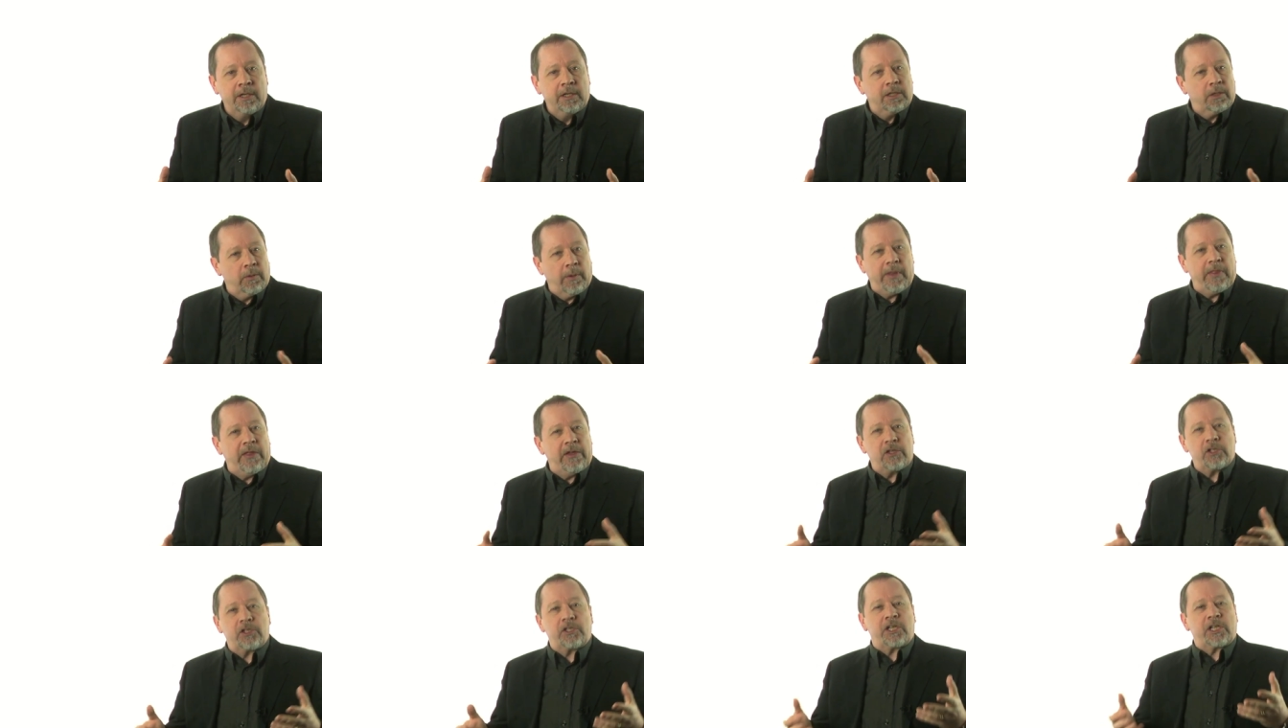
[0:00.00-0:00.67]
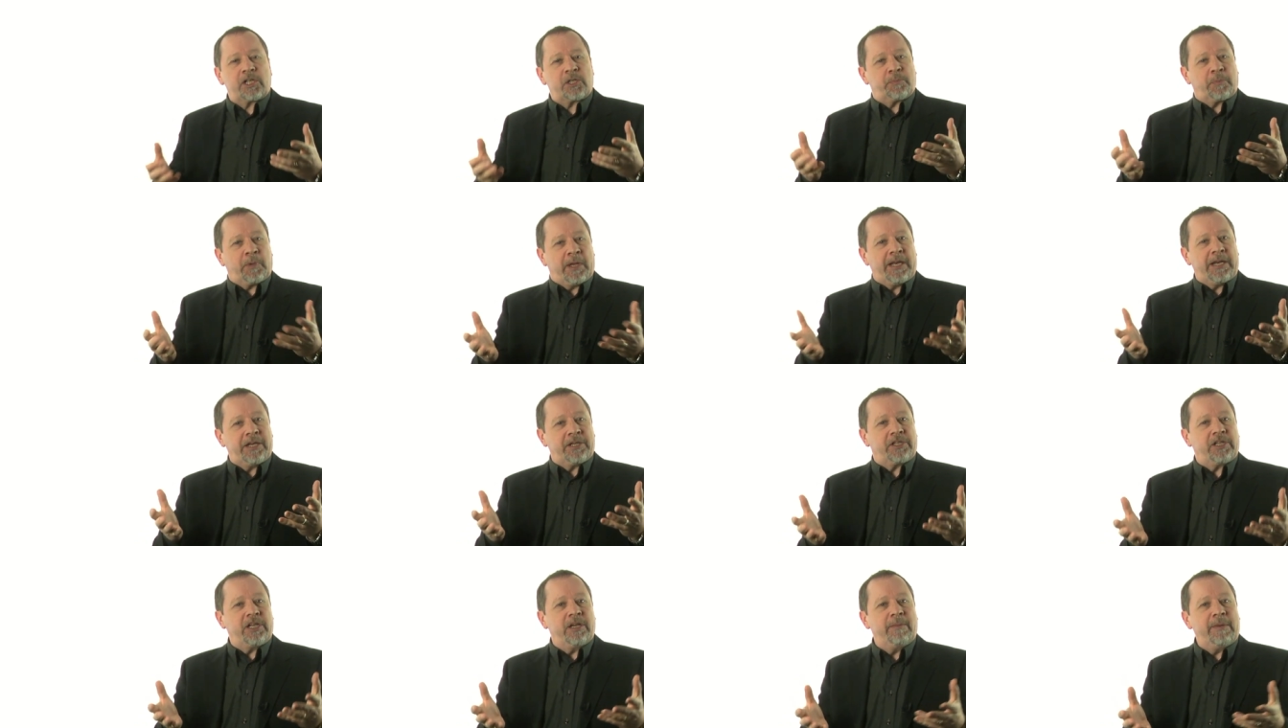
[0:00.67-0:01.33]
The way they just explained
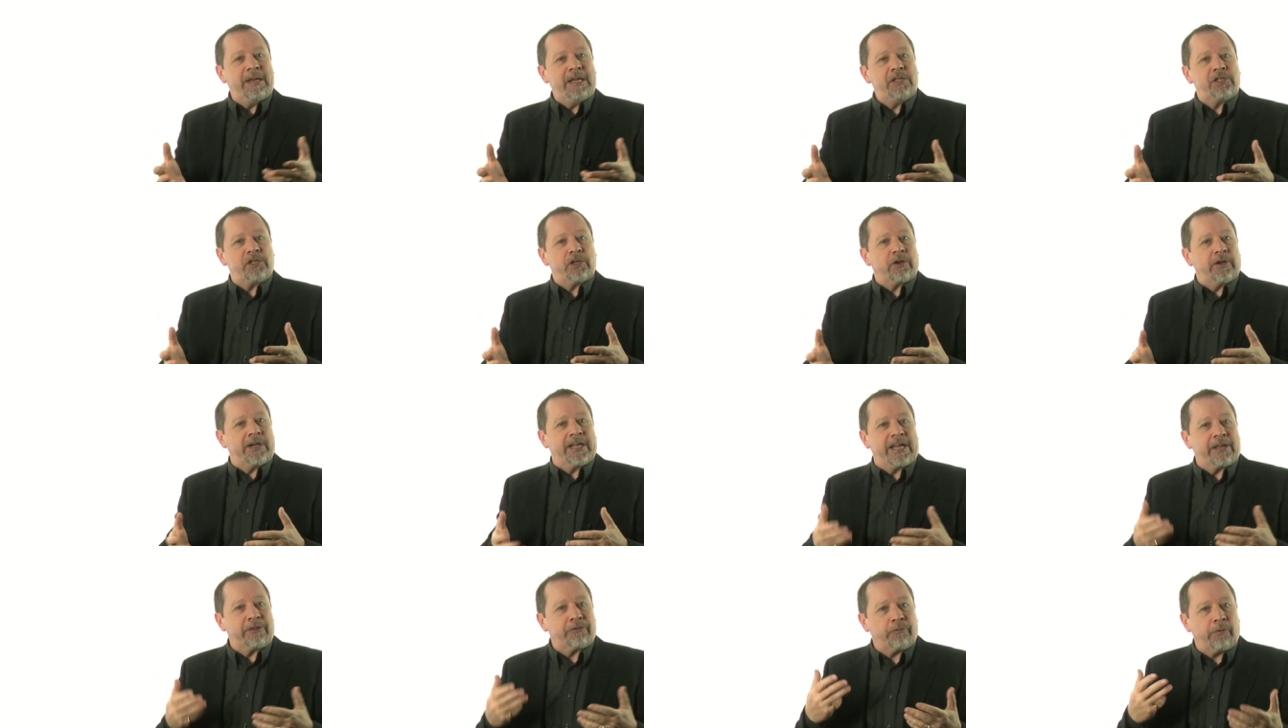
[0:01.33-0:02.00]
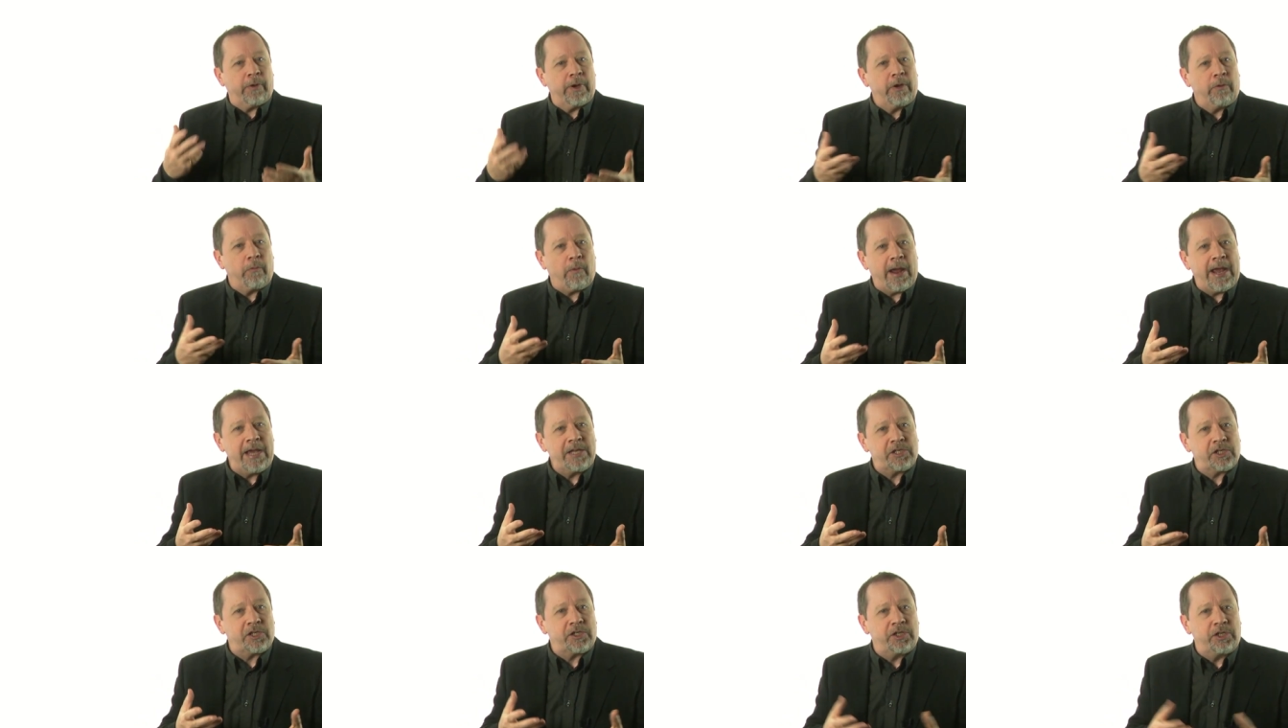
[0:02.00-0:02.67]
it to you means you're going to get three
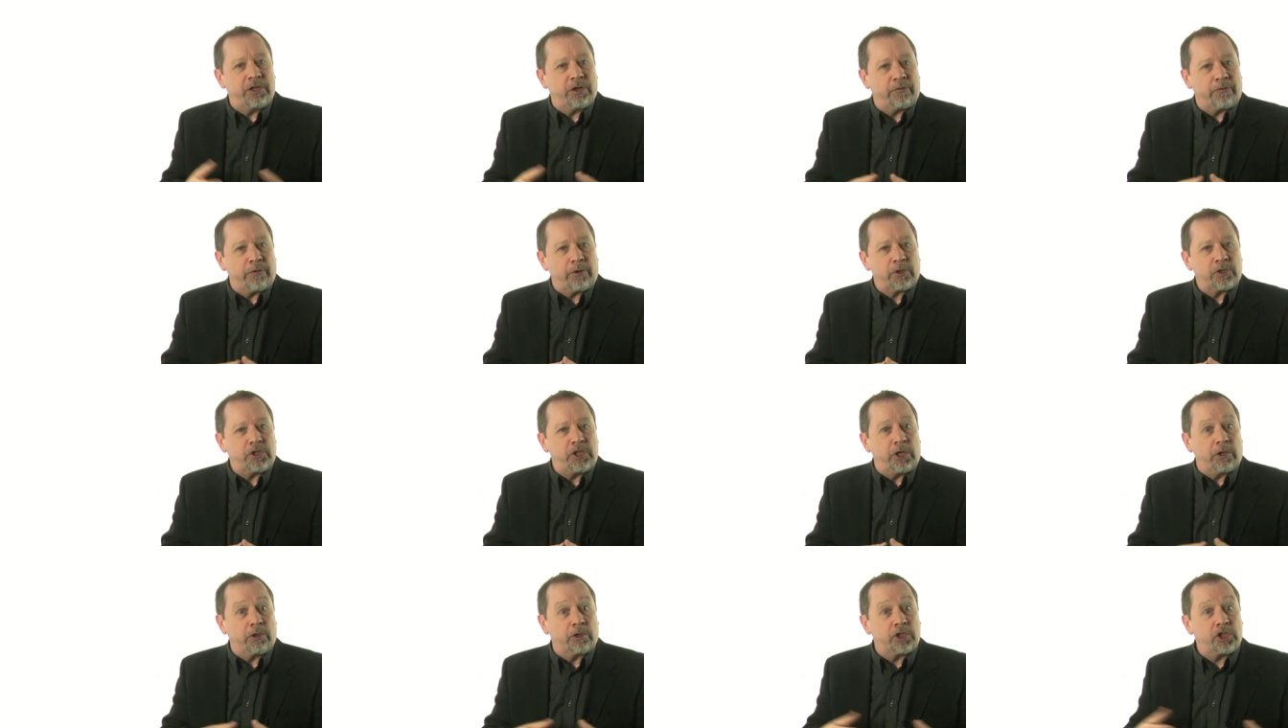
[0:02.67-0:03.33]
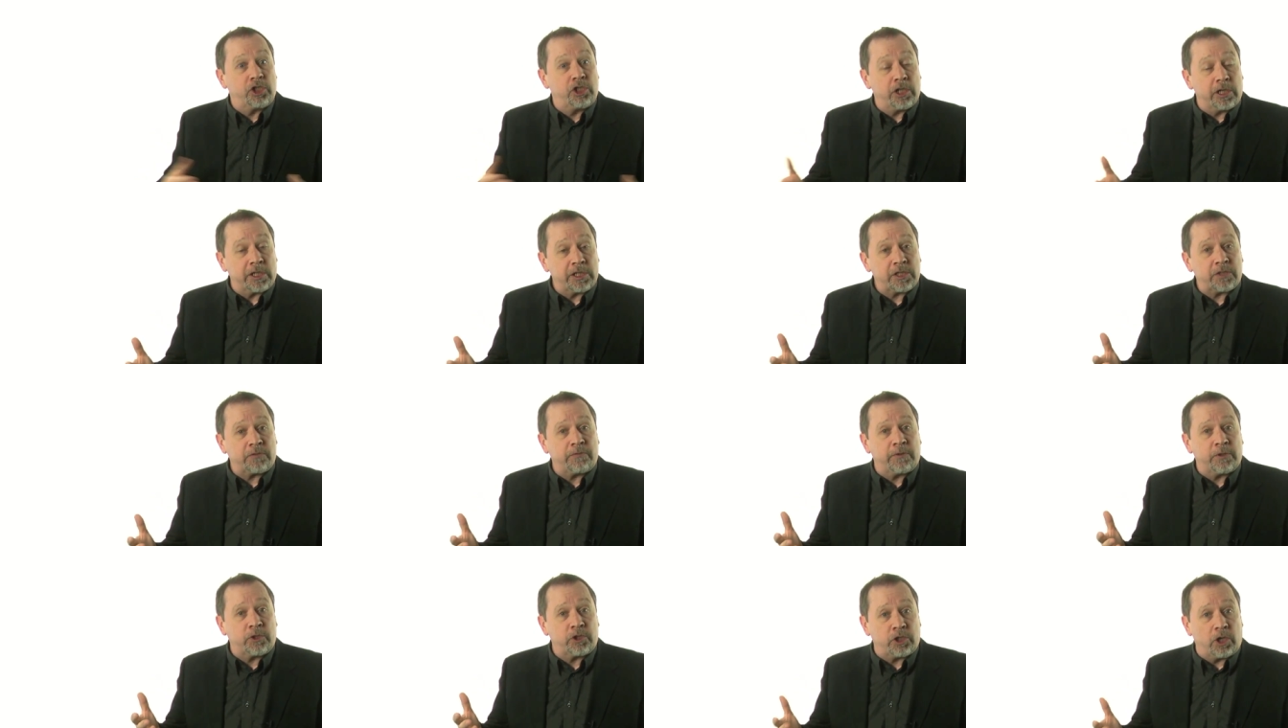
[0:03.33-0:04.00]
raises in your first year
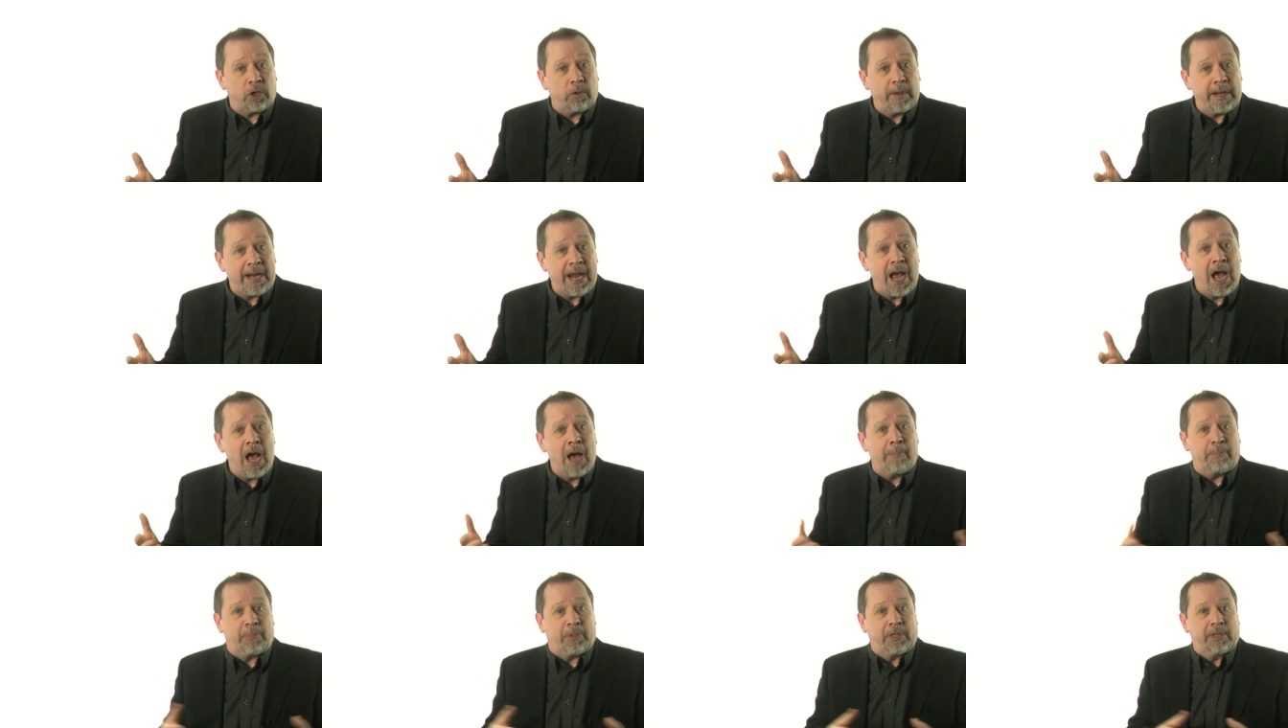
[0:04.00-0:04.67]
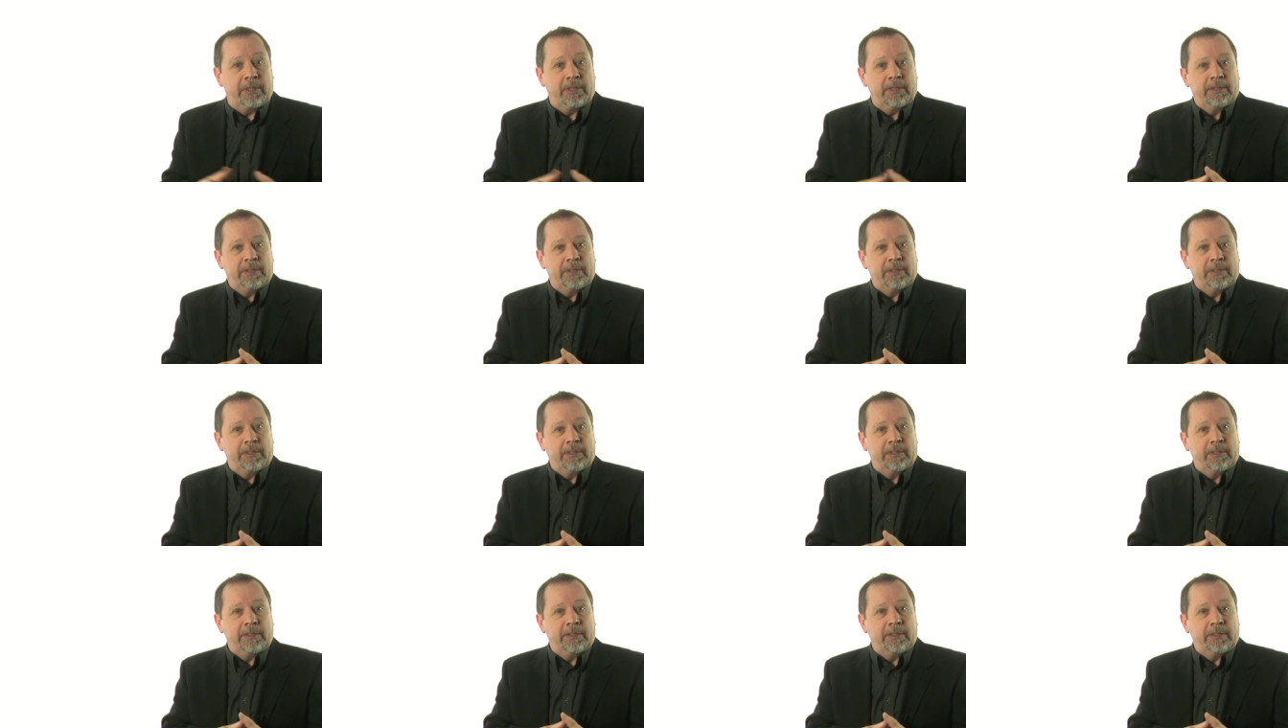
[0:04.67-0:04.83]
just for showing up.